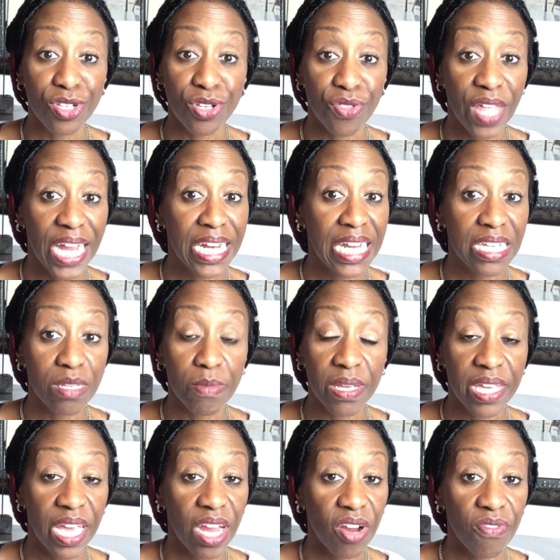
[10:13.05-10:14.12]
So they need to
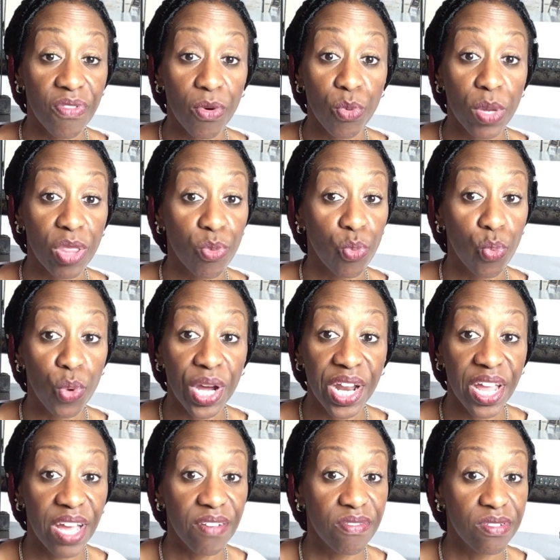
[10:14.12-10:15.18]
be careful with
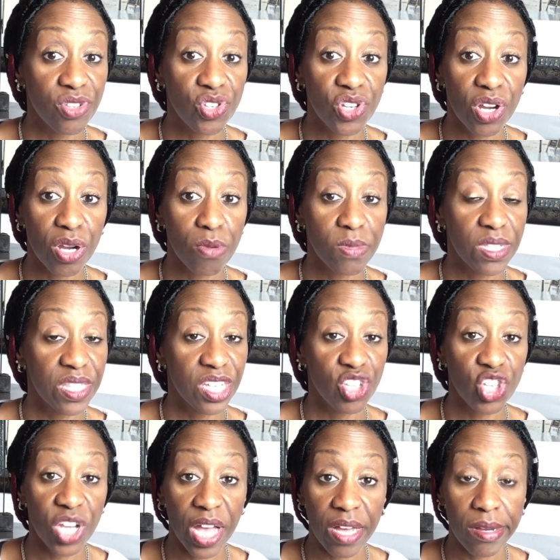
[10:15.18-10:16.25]
whatever germs the
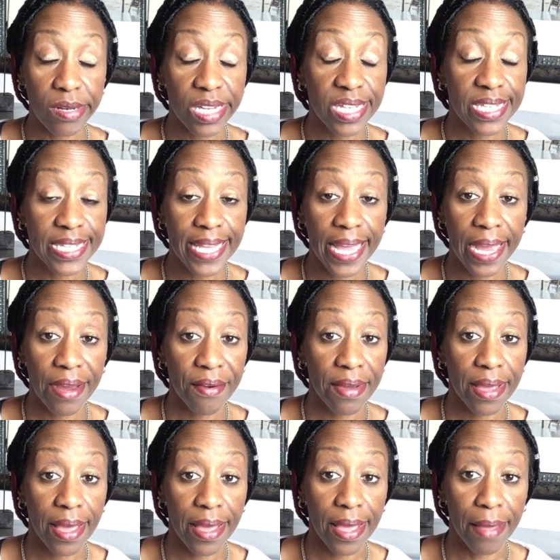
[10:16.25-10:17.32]
child is
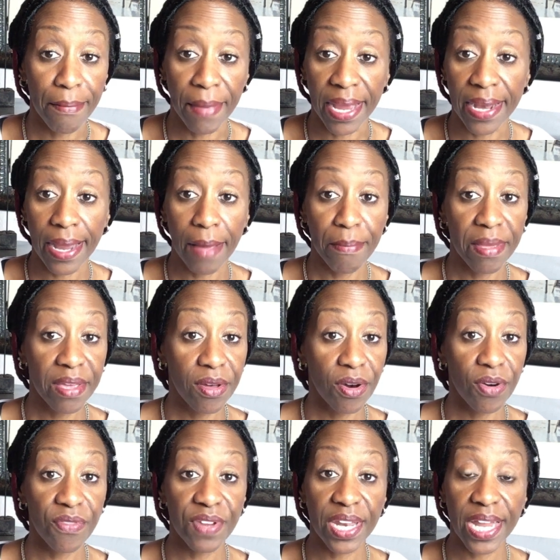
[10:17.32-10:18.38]
carrying. It may not be
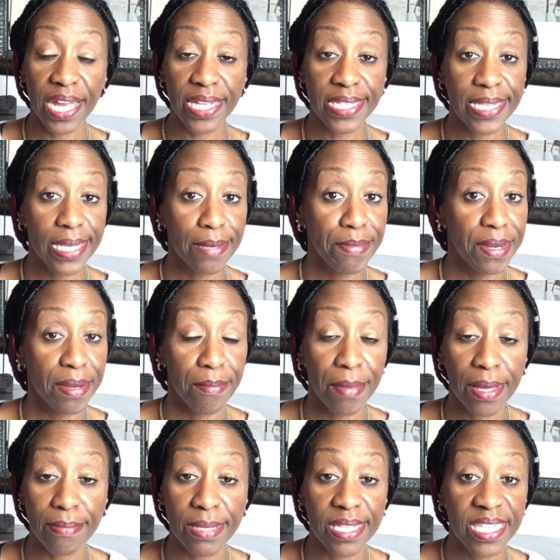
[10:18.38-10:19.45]
COVID 19, but it
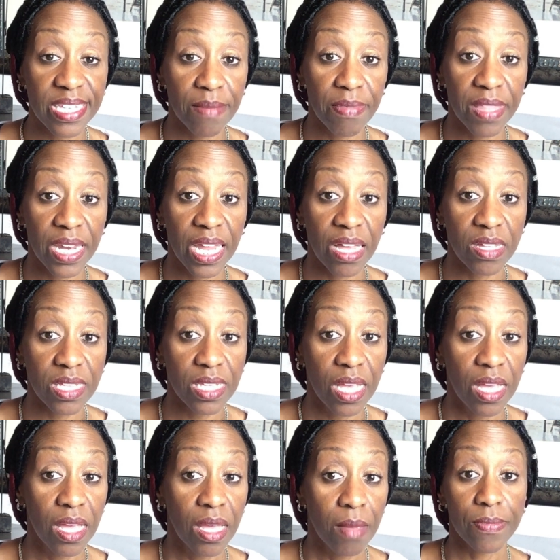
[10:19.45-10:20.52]
may be something else.